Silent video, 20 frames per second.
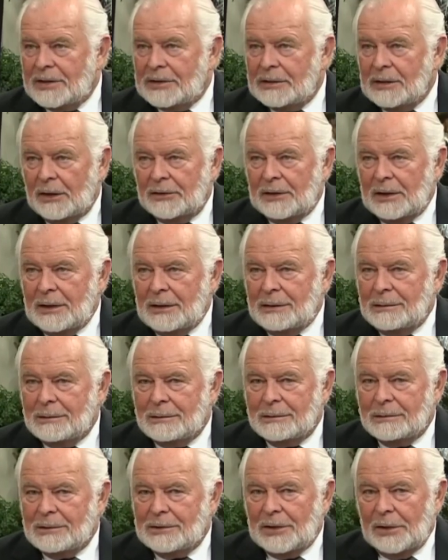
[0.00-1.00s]
It's nothing
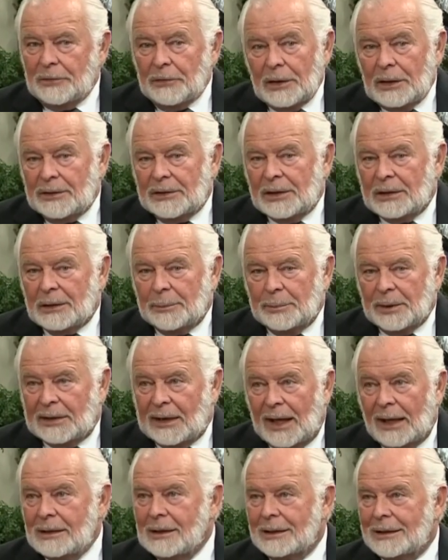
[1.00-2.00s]
different than a
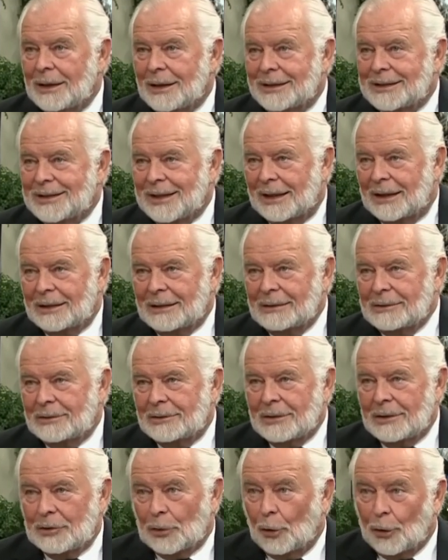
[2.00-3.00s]
banana cartel
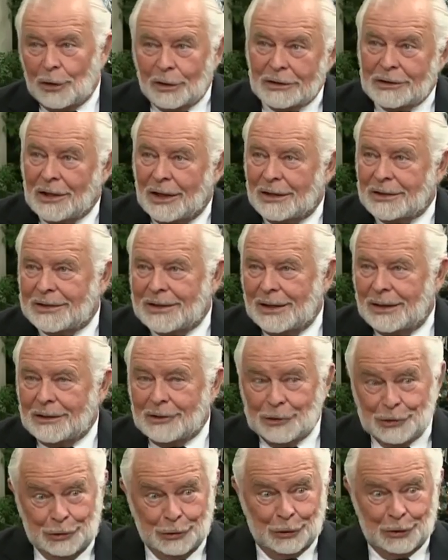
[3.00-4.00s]
or an oil
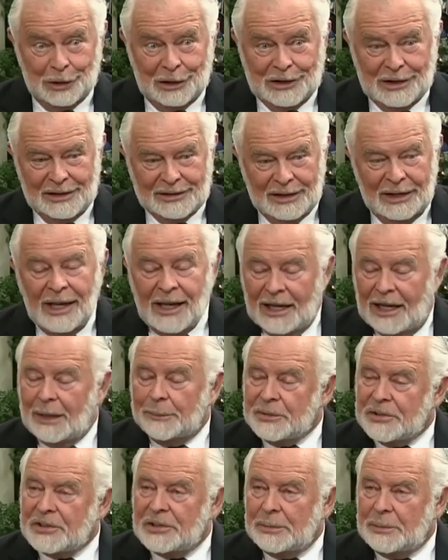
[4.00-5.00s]
cartel or sugar cartel. It
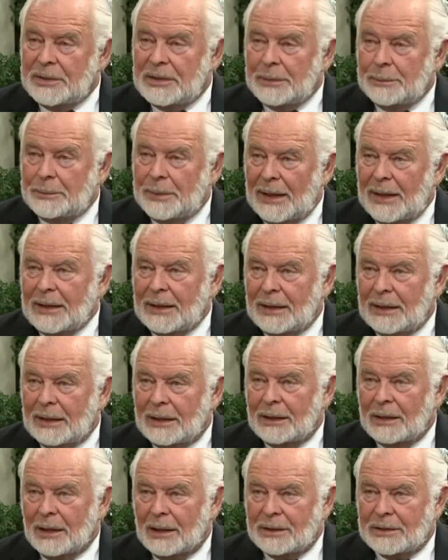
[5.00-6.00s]
happens to be a
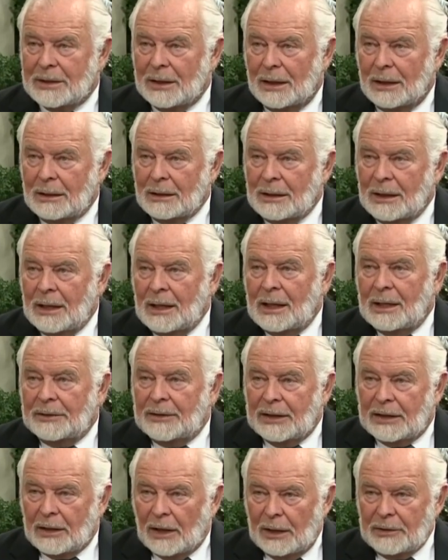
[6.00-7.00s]
banking cartel.
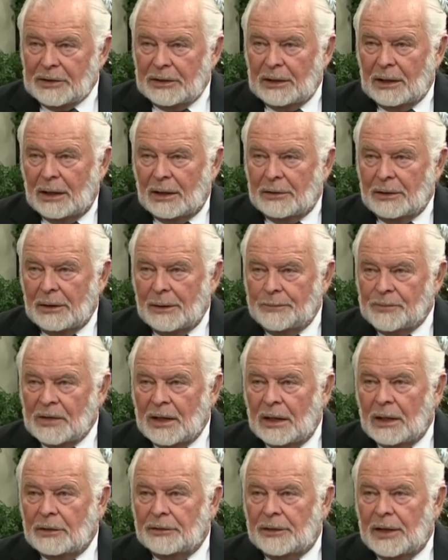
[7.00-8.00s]
They got together,
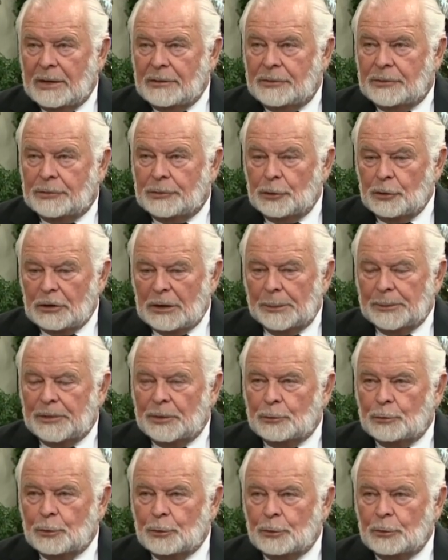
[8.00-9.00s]
they drew up
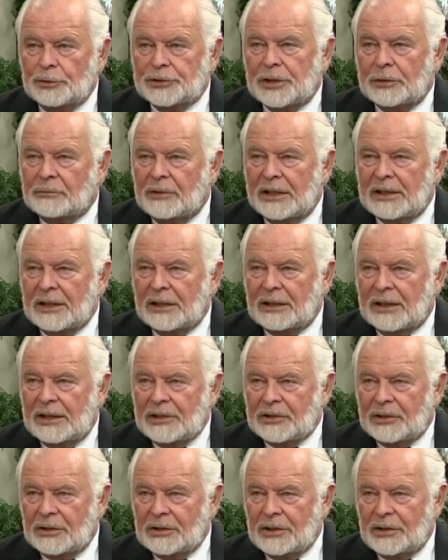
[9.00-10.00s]
the rules and
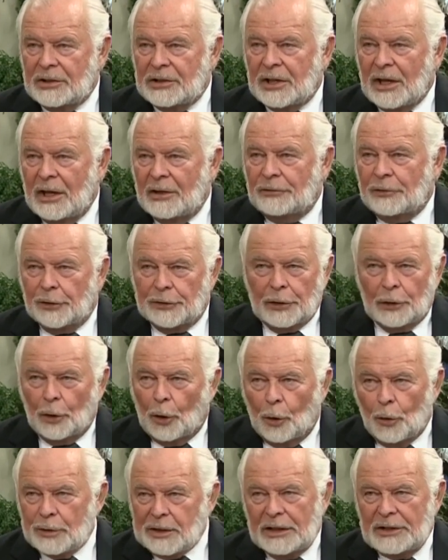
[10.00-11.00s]
regulations for
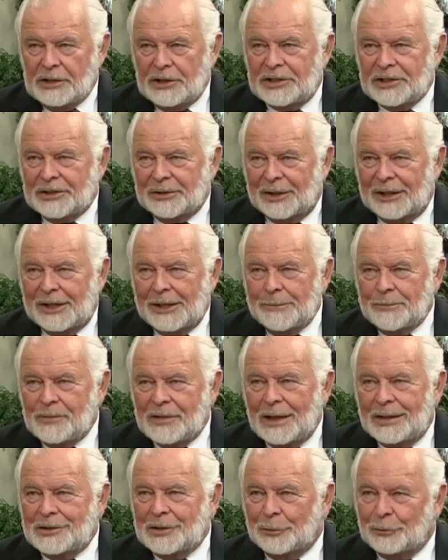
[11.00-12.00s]
their own industry,
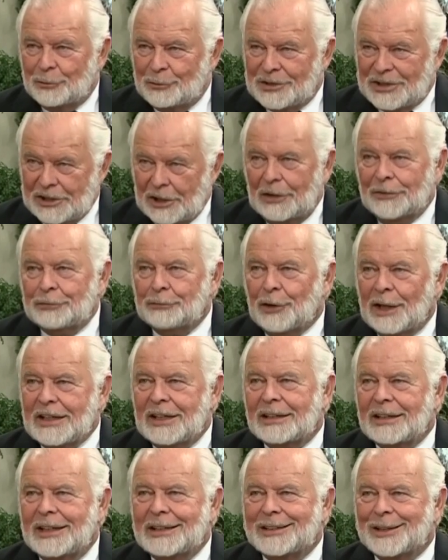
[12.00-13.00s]
to
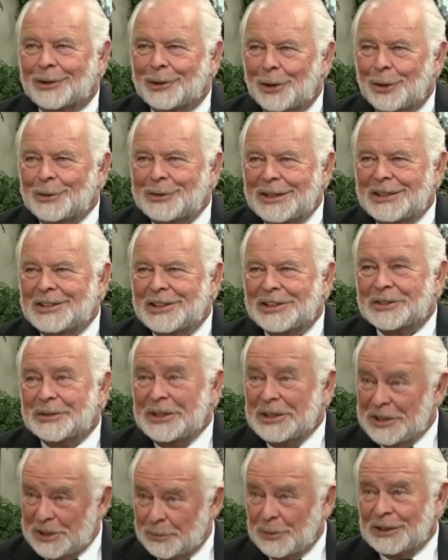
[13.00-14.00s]
self-regulate their own
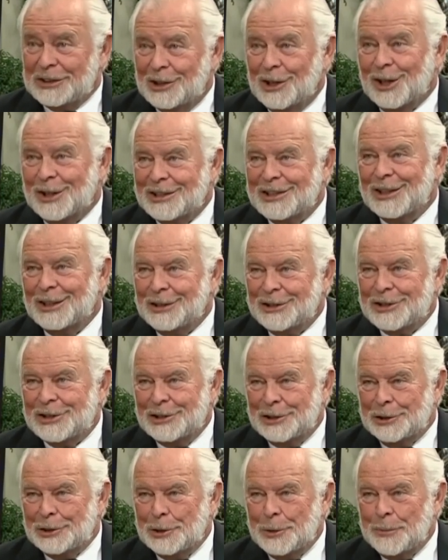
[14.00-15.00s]
industry is what cartels
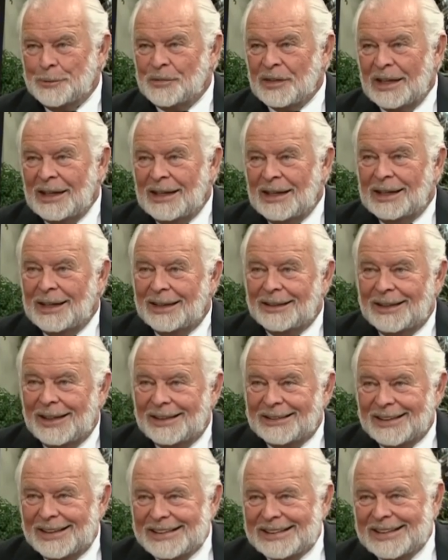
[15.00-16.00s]
do, and
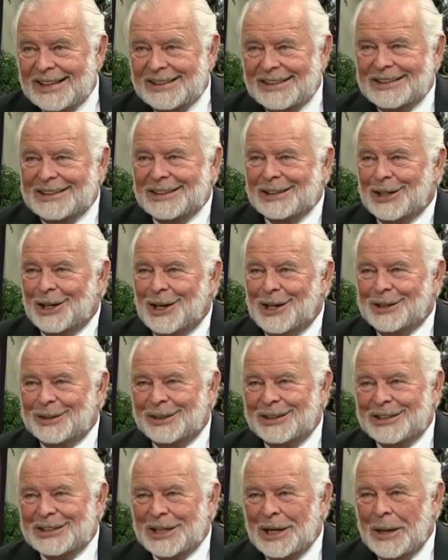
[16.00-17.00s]
then they sent it to
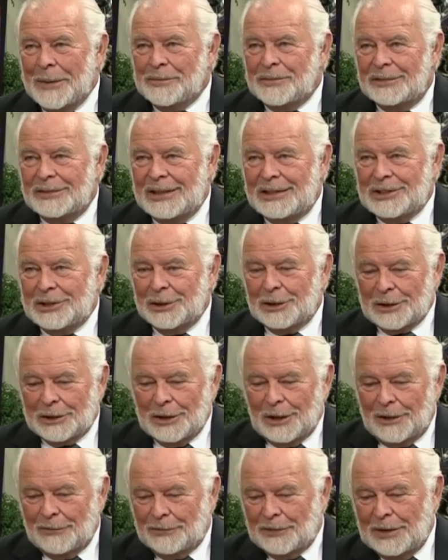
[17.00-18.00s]
Congress, and they took
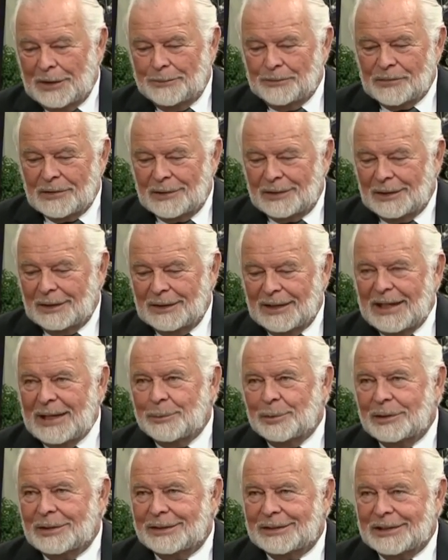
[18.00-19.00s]
off the
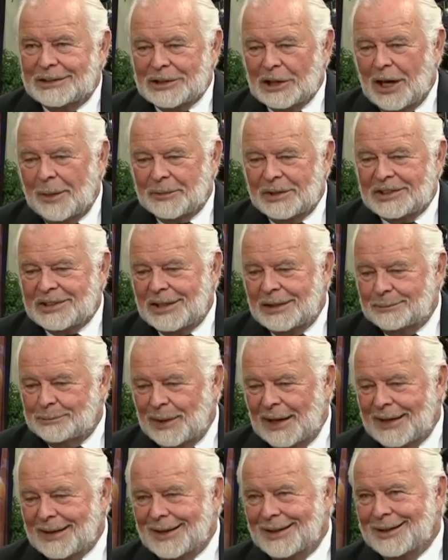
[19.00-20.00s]
label at the top that said
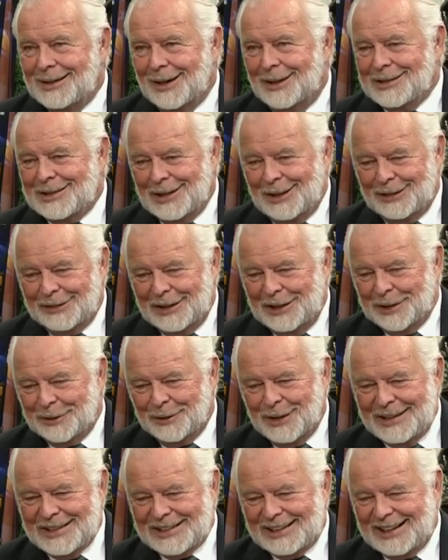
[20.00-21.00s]
banking cartel, and they
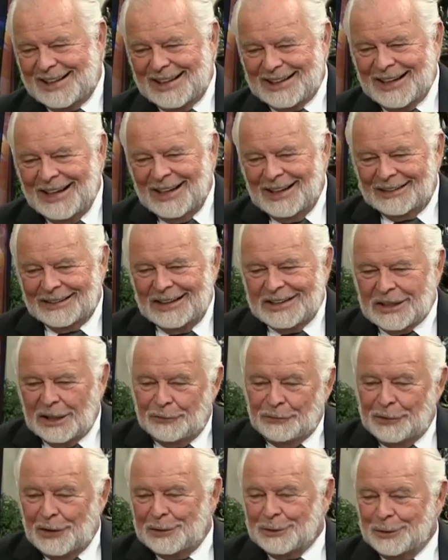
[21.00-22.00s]
erased that, and they
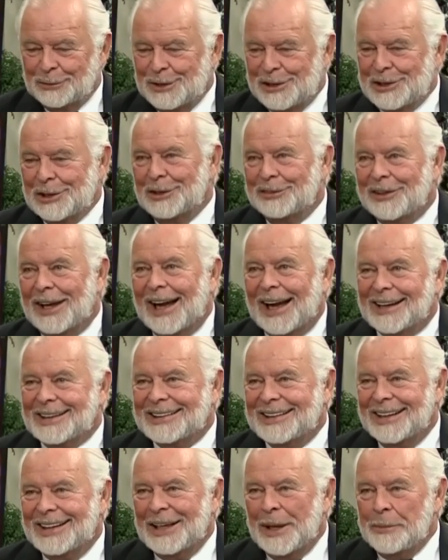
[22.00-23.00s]
said Federal Reserve
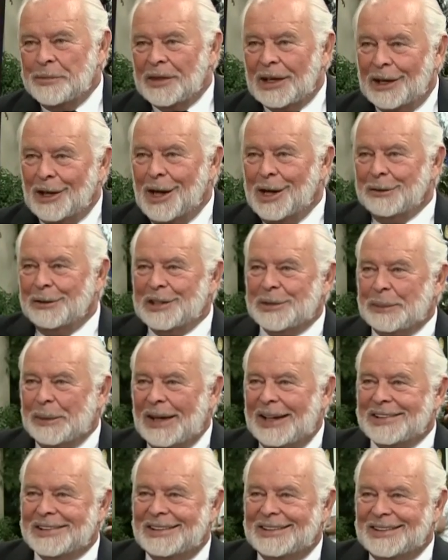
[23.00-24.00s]
Act. Congress
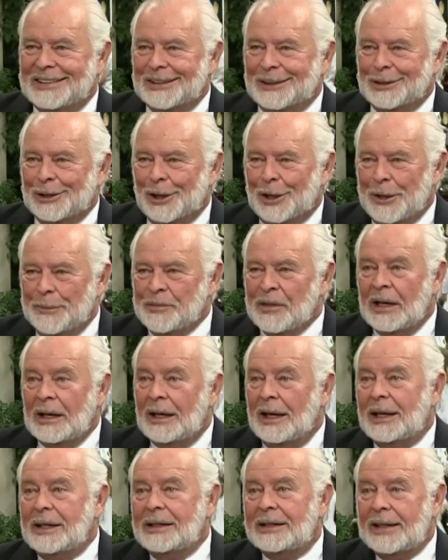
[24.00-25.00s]
passed it into law,
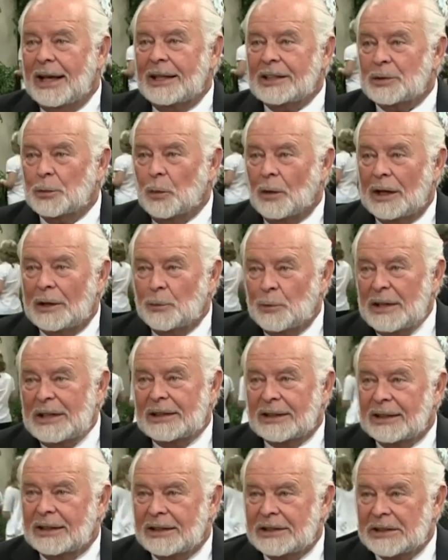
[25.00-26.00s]
and that's why we
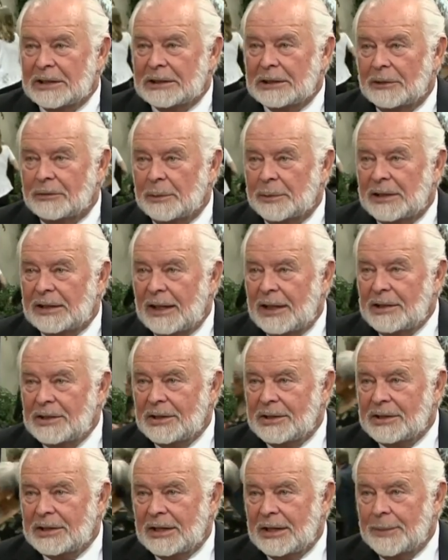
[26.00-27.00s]
think it's a government
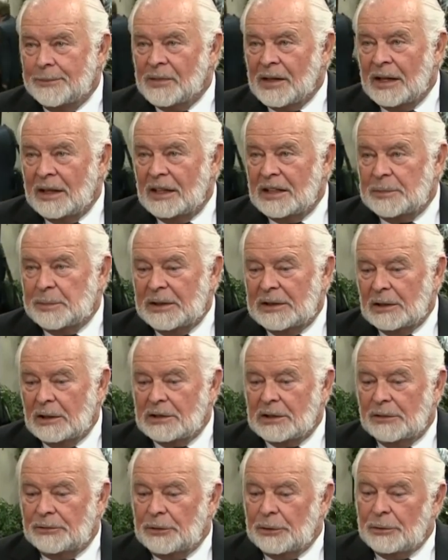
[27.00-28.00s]
agency, is
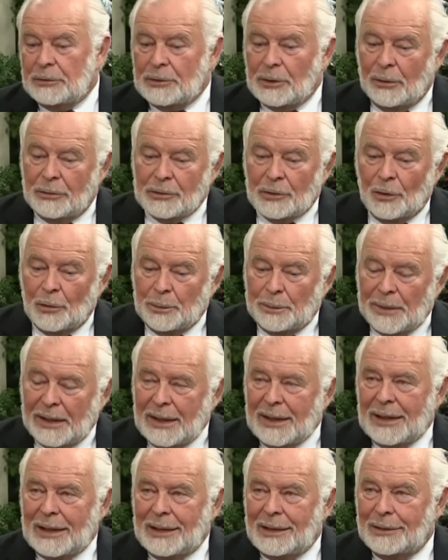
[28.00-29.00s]
because if you don't
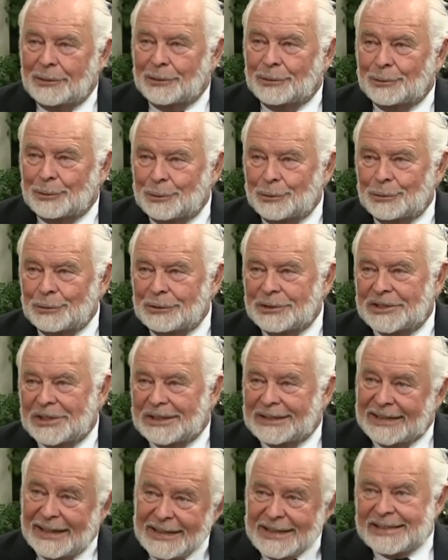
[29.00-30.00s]
obey the rules
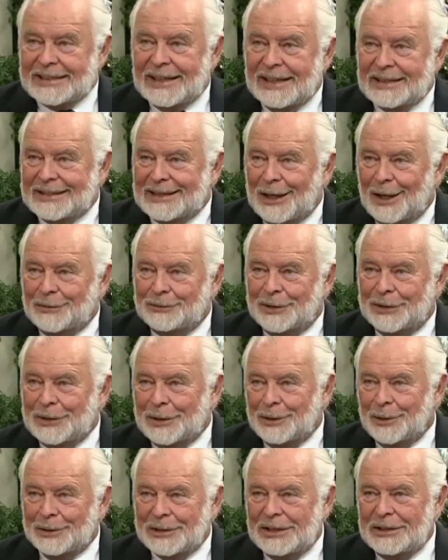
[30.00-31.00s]
that they set down for
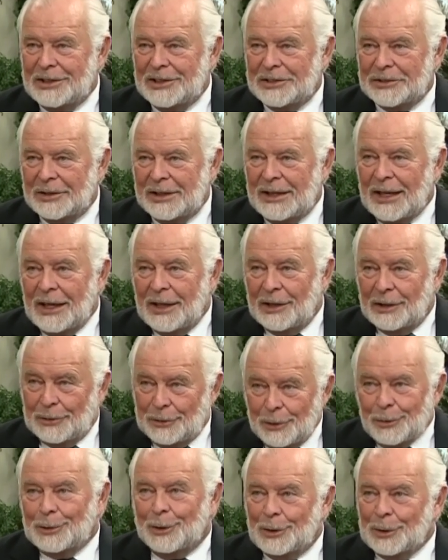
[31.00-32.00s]
their own industry,
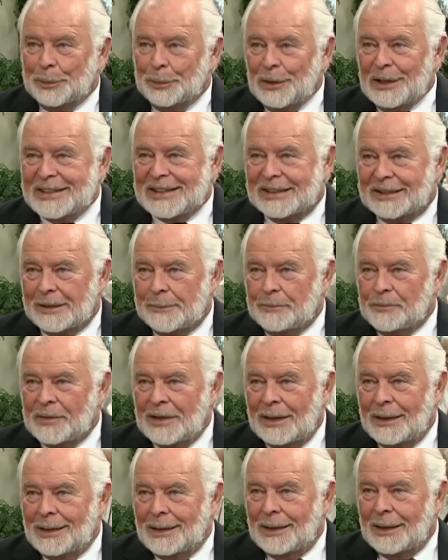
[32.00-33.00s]
you go to prison.
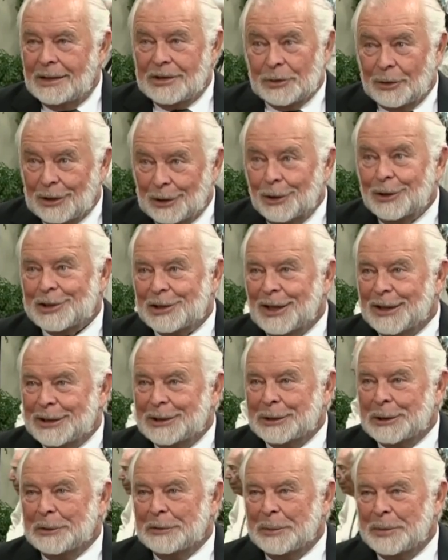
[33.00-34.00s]
And so it looks like
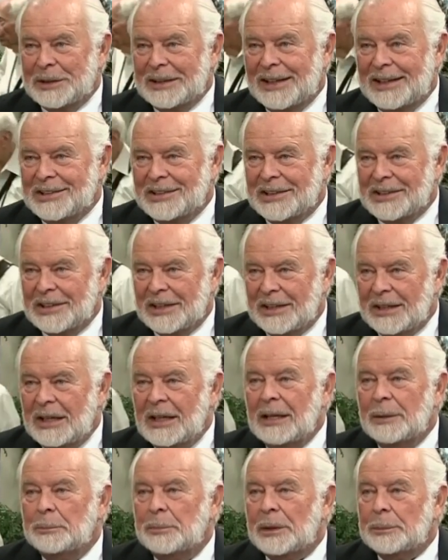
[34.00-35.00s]
a government agency.
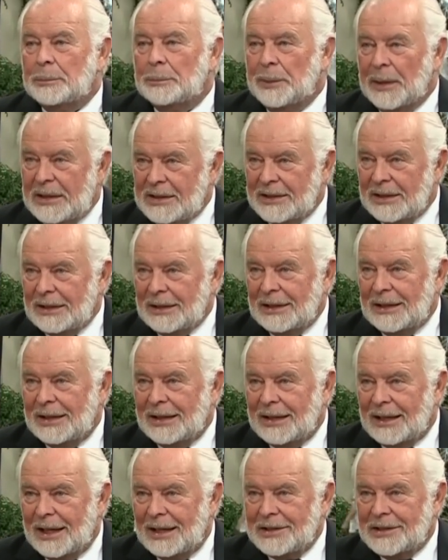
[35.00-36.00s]
But basically
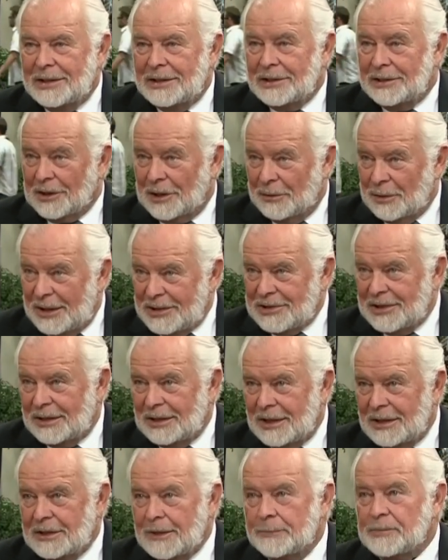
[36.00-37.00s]
the answer to your
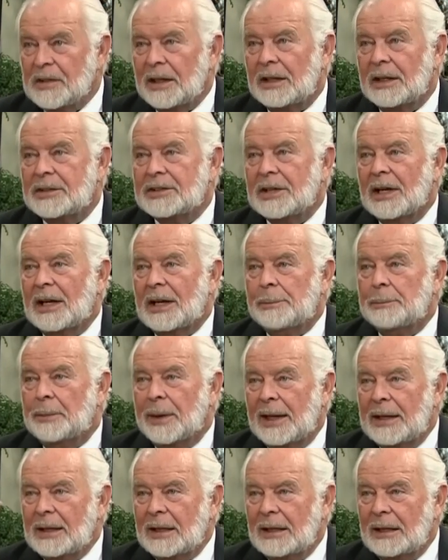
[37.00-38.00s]
question is it's a
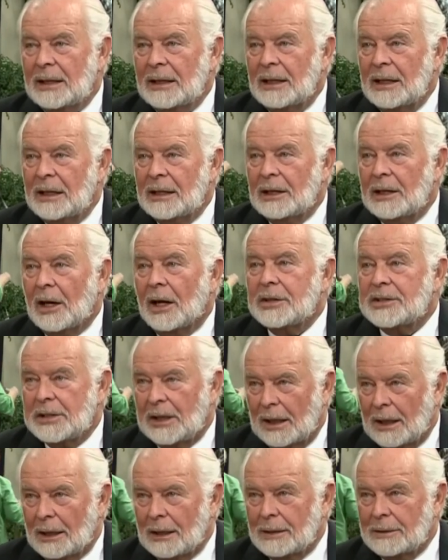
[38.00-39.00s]
banking
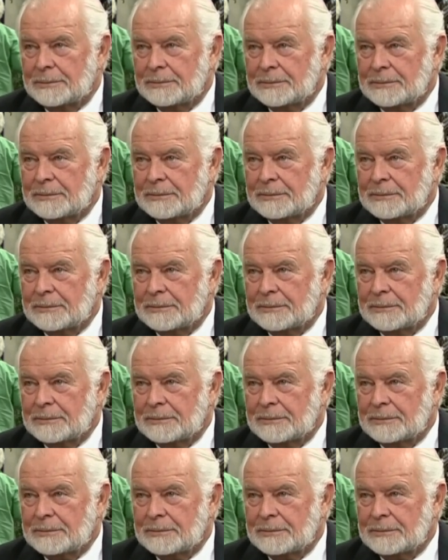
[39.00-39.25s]
cartel.